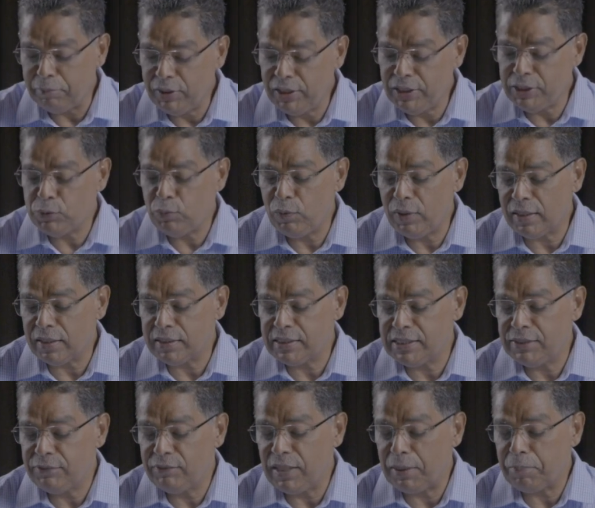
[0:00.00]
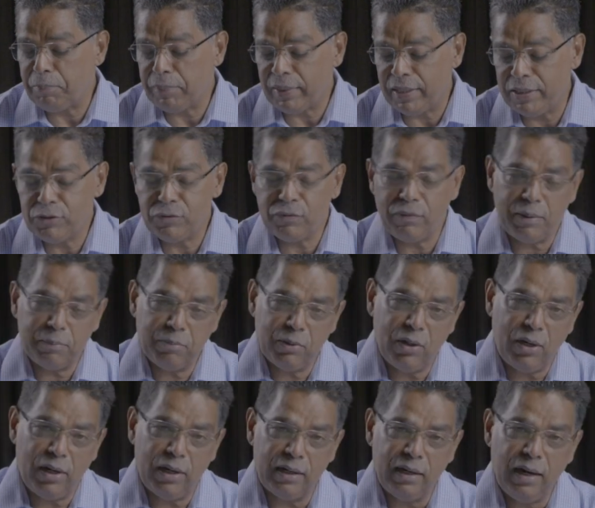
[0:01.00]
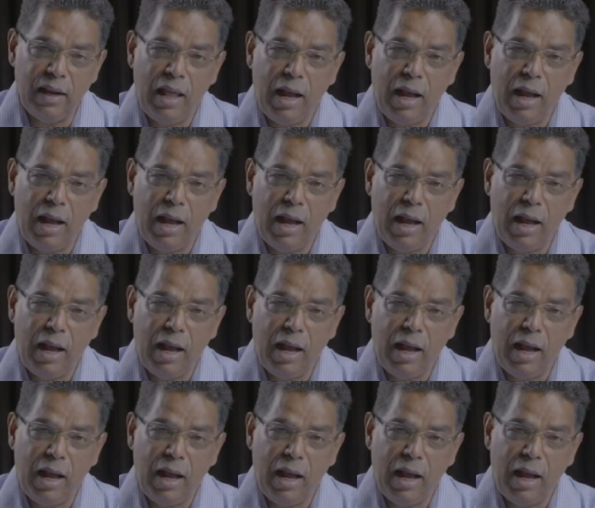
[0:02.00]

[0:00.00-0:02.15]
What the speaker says: each will receive their praise from God.